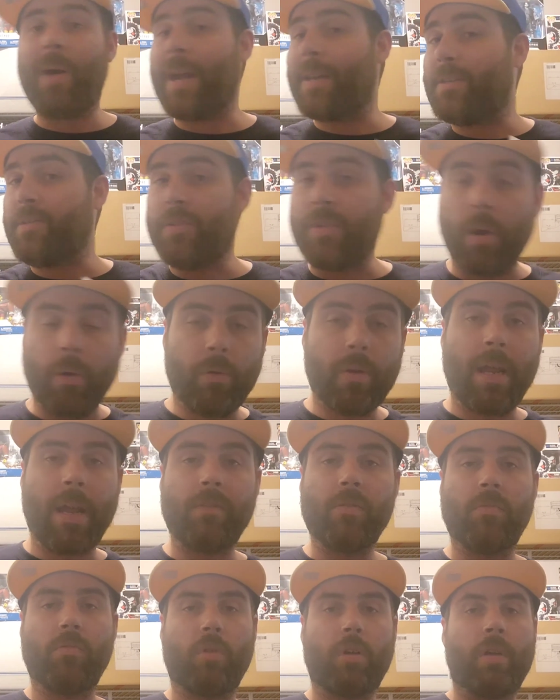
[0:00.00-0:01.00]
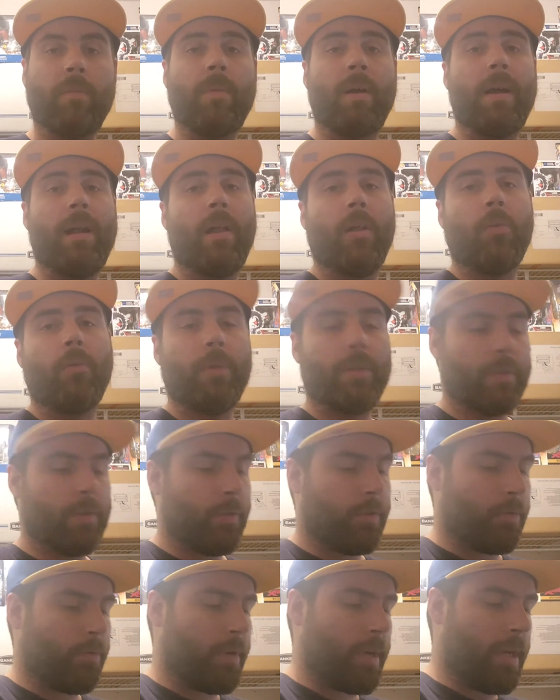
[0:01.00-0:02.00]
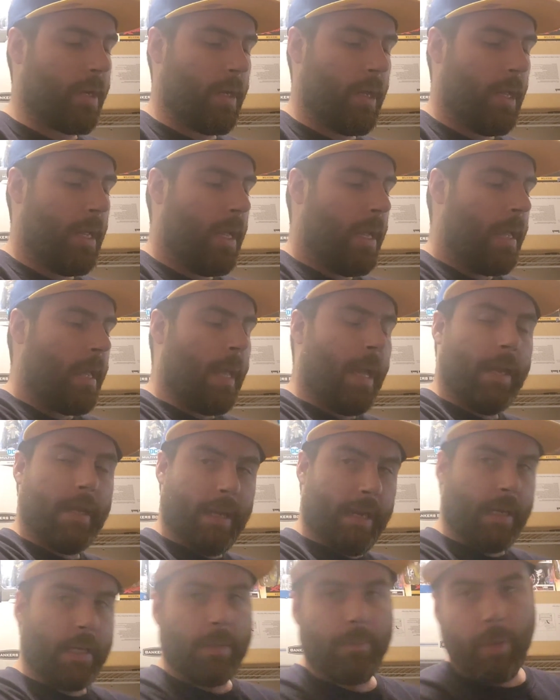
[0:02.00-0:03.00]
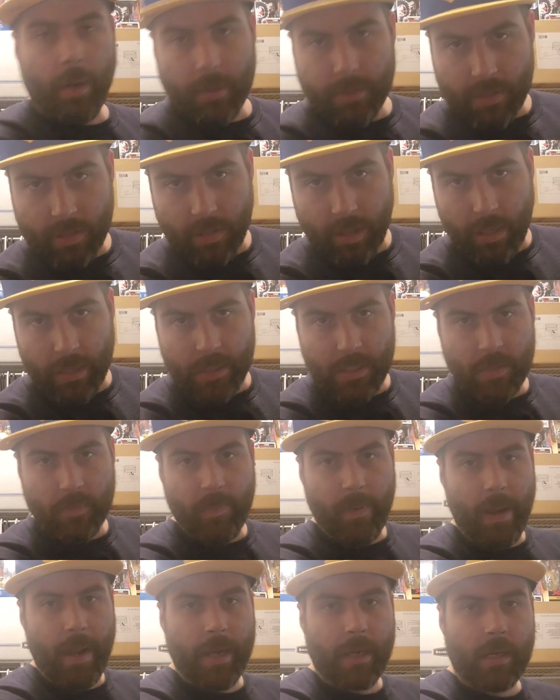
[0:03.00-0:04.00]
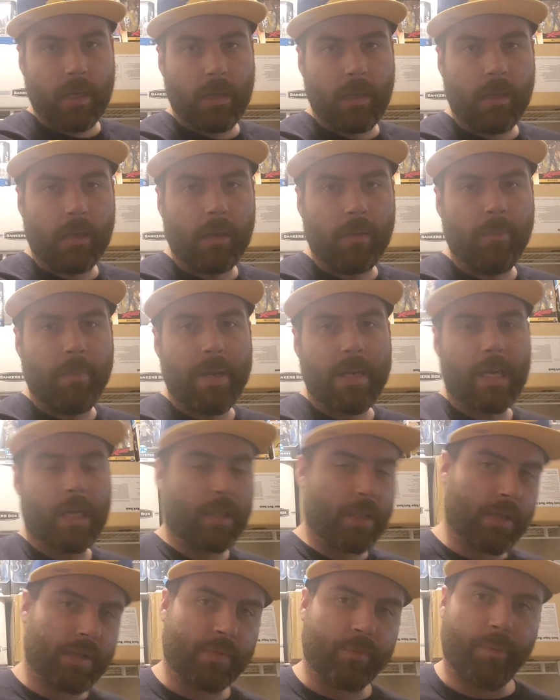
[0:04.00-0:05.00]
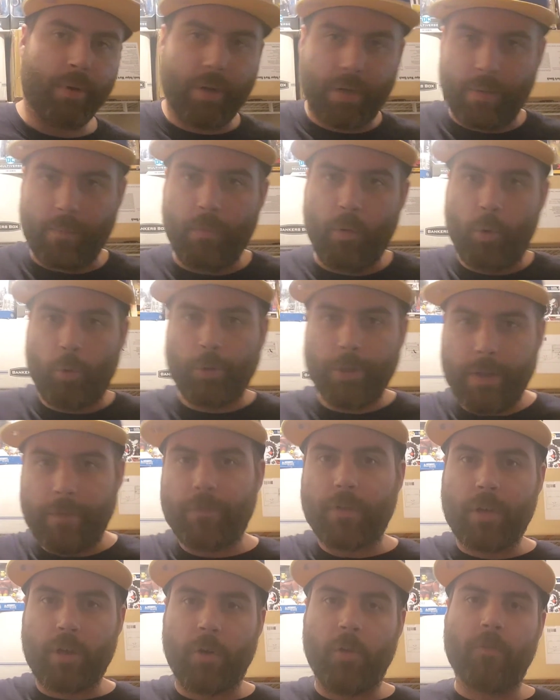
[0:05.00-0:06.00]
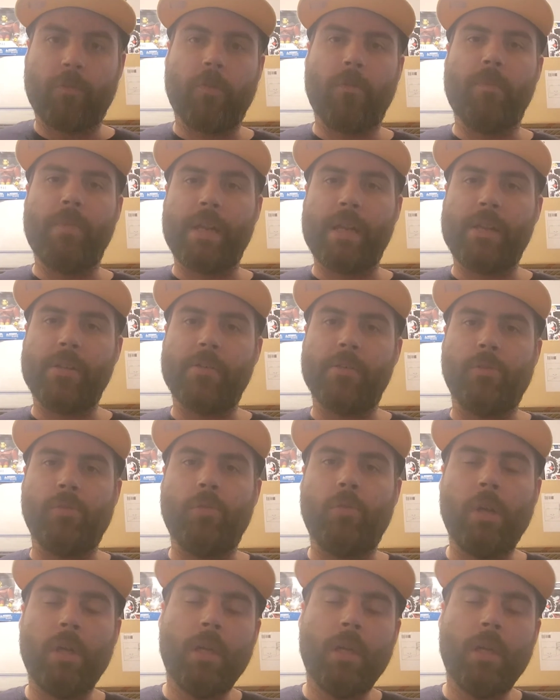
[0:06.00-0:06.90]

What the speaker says: I don't have to worry about Hell Arisen 3 and any Punchline spec making this book more difficult for me to